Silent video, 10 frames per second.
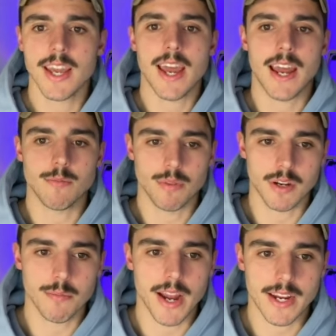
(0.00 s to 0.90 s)
and
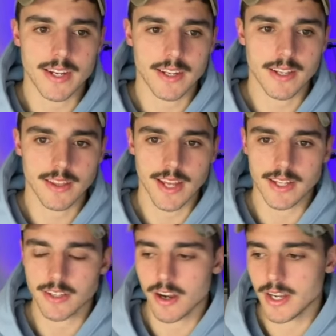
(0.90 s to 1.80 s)
bring back
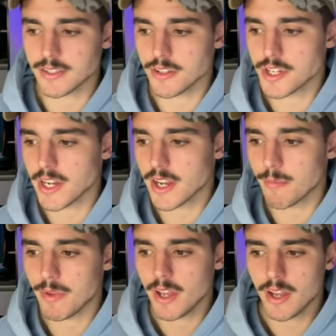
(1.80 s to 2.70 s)
that guy as your
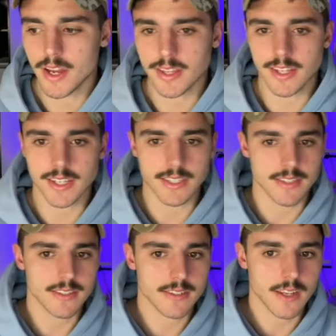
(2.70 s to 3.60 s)
GM. I think
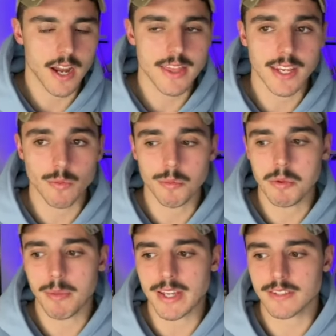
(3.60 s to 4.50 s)
it's. I think it would be
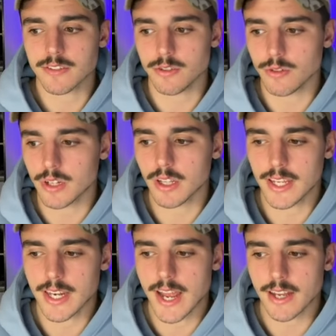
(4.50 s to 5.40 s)
best to
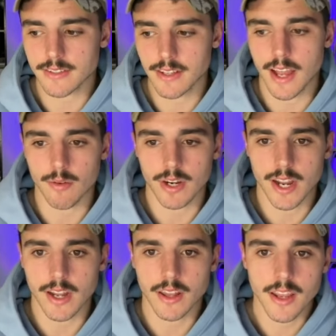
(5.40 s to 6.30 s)
clean house in that
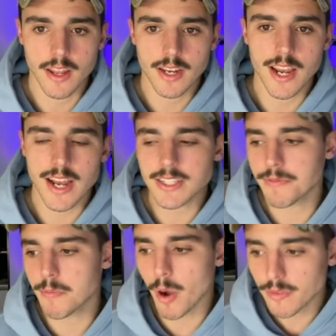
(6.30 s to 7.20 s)
regard. Now, as
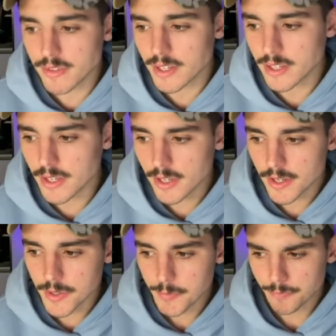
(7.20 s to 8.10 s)
for Monty,
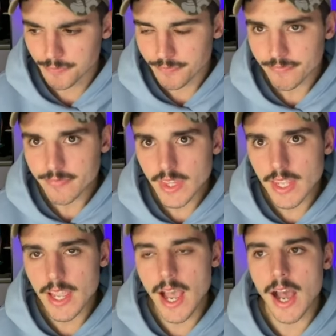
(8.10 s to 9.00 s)

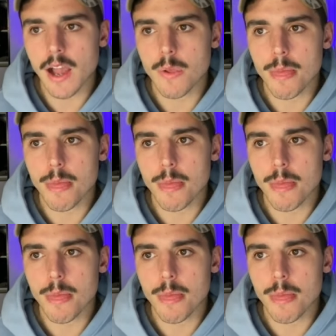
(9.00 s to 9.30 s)
uh,